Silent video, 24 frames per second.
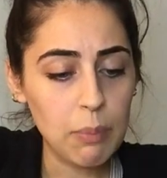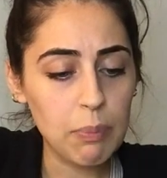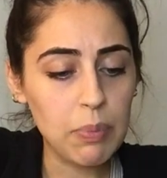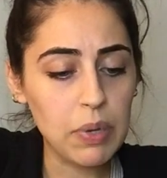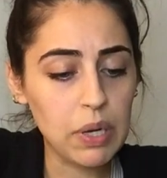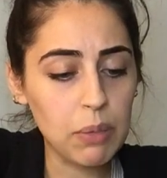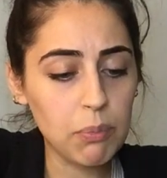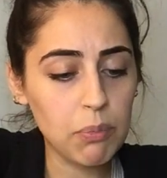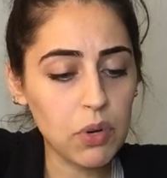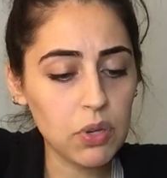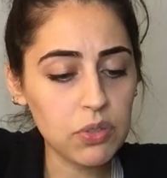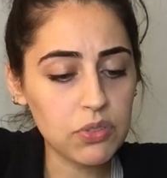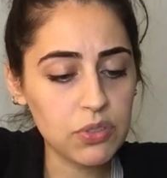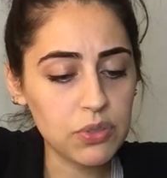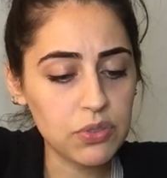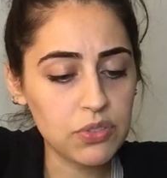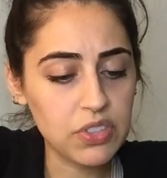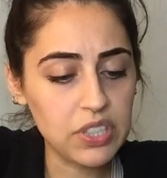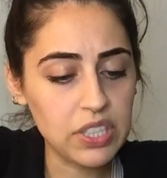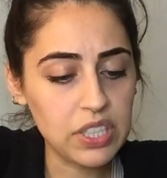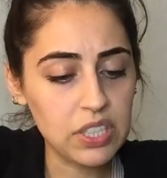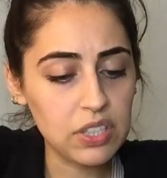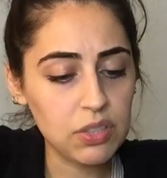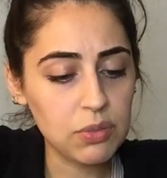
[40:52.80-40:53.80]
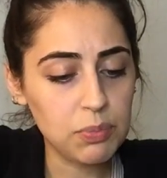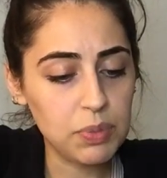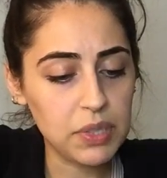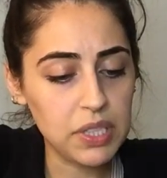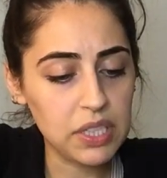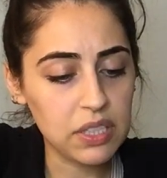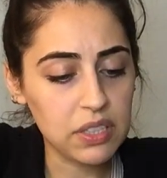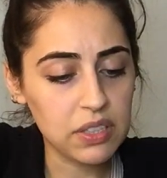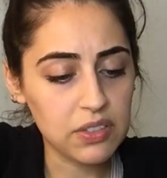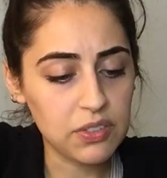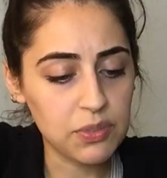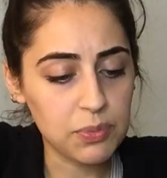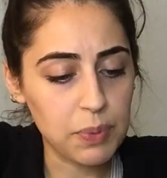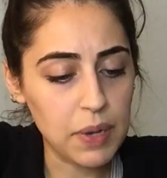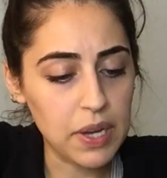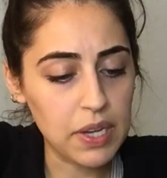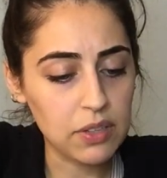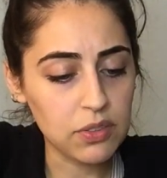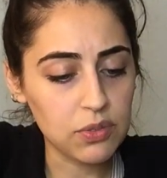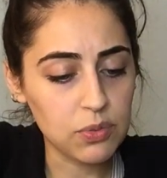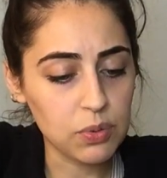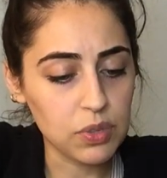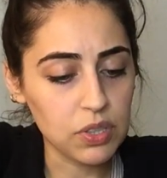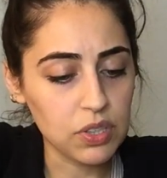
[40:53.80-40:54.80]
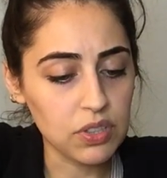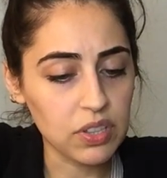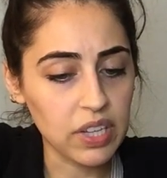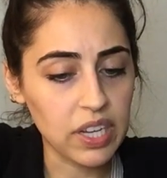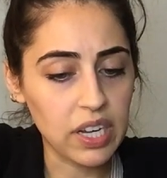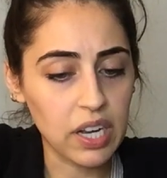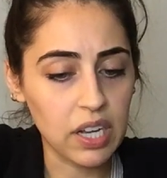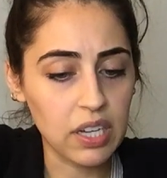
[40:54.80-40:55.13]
But I'm also seeing you be in a space where you're like,